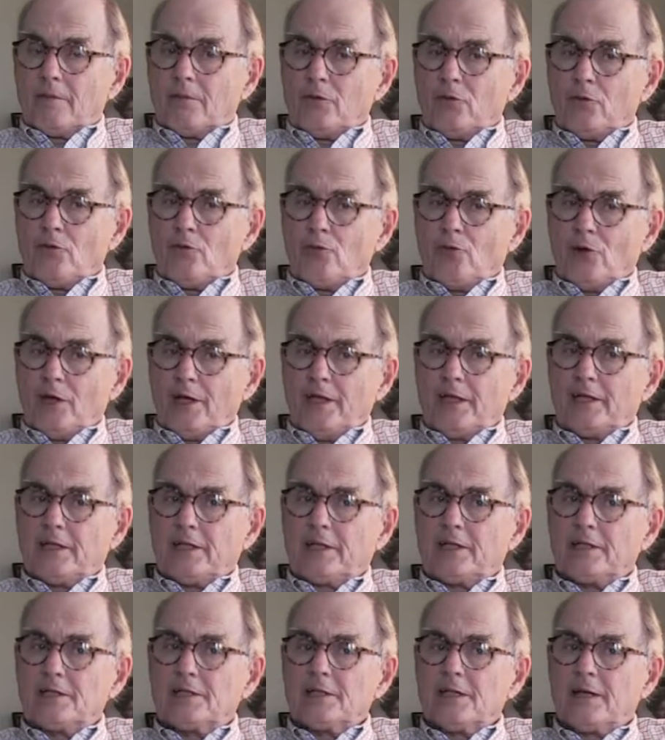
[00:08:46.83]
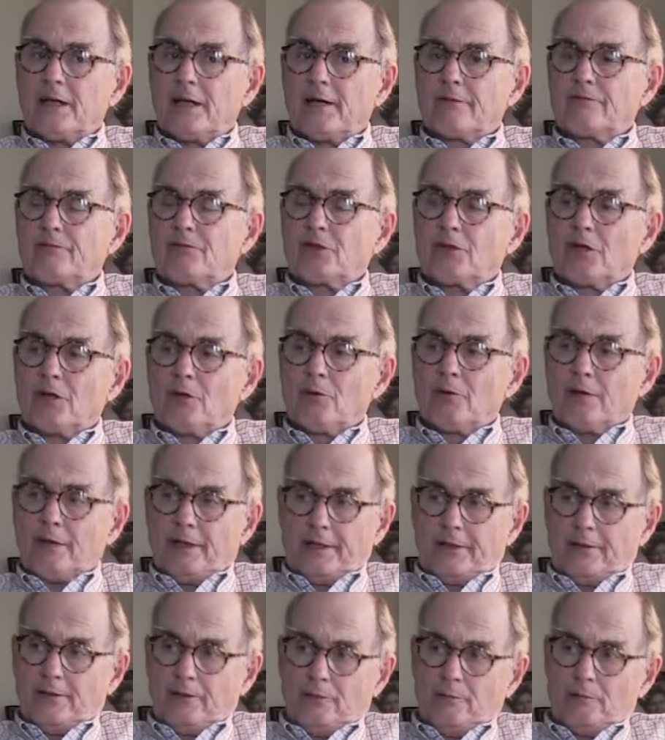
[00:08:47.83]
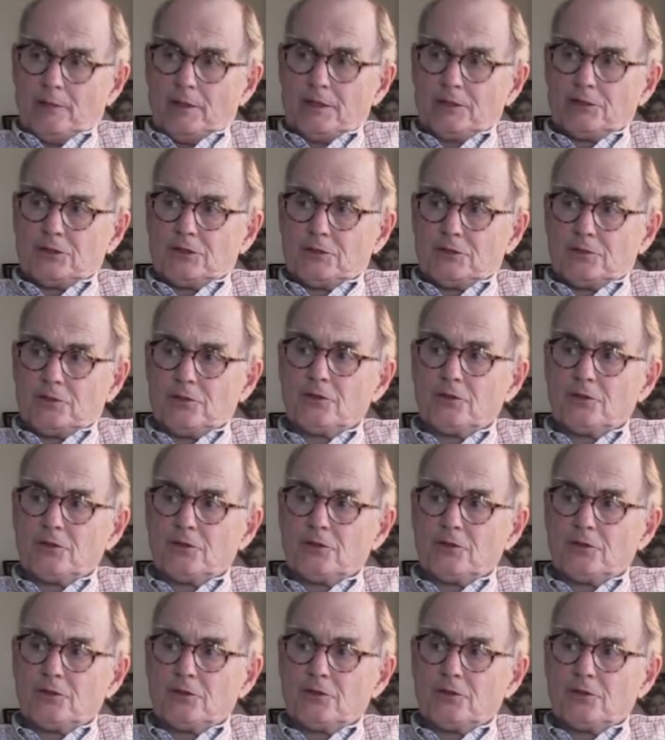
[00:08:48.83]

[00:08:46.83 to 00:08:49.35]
You really didn't have to go out on a mission.